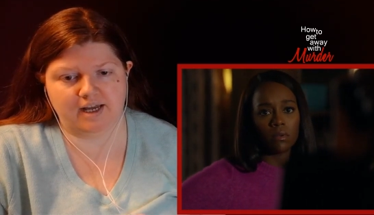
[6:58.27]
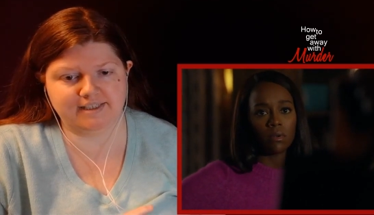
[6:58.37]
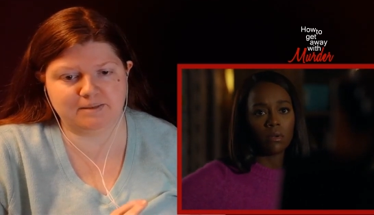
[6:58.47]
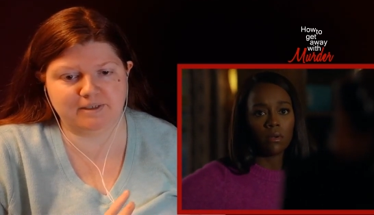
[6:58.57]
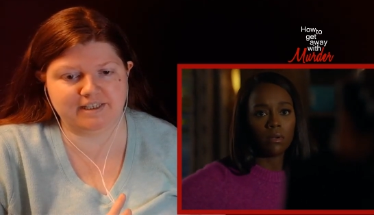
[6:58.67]

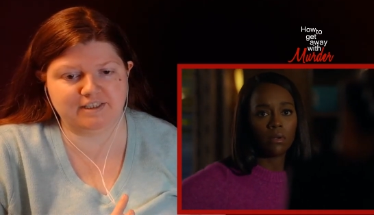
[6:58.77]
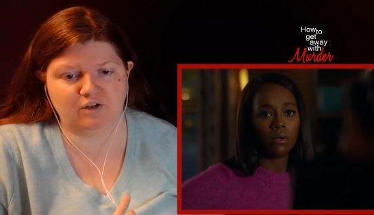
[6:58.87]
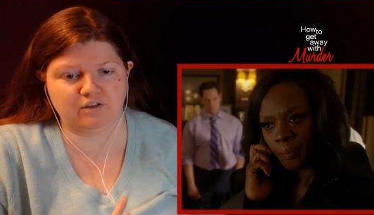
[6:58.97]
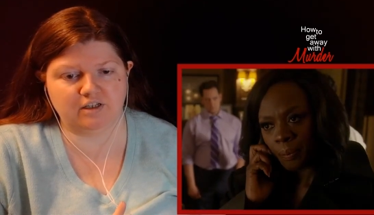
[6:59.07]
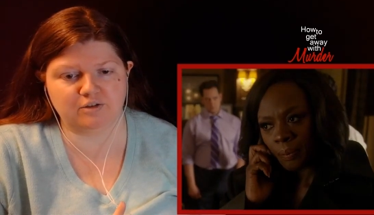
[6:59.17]
Speaker 1: Has to be. He's
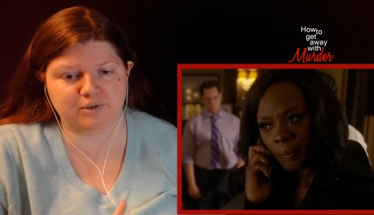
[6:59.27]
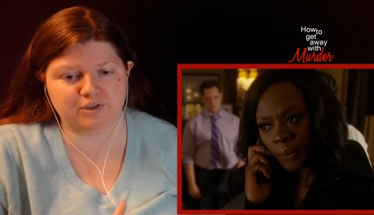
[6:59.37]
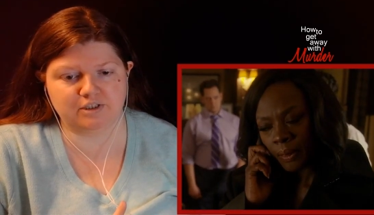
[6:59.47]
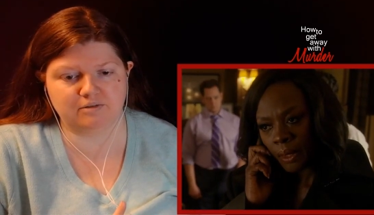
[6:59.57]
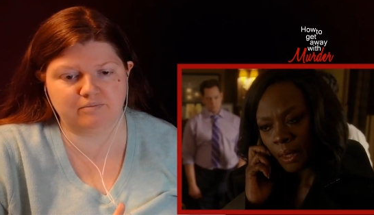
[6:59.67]
the only other
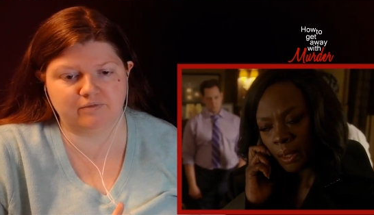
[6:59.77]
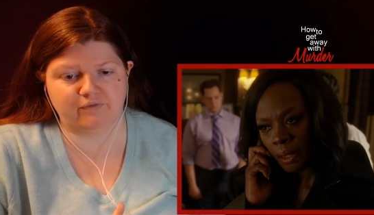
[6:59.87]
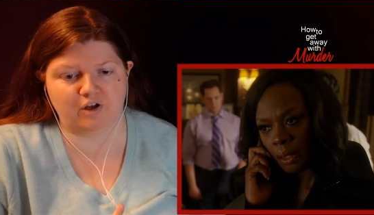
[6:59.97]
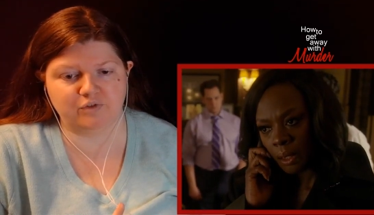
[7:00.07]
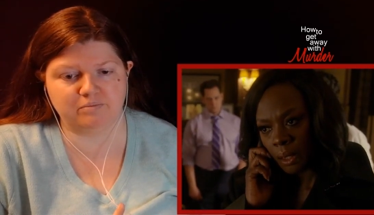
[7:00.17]
person
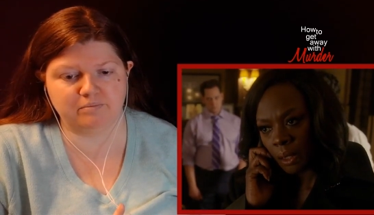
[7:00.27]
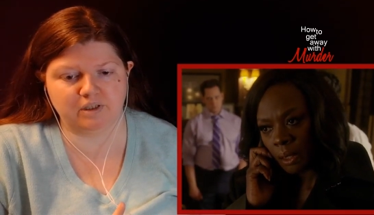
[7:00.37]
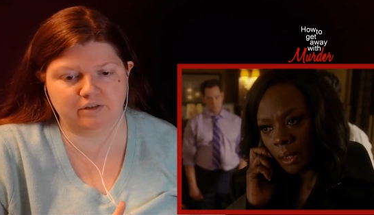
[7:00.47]
involved with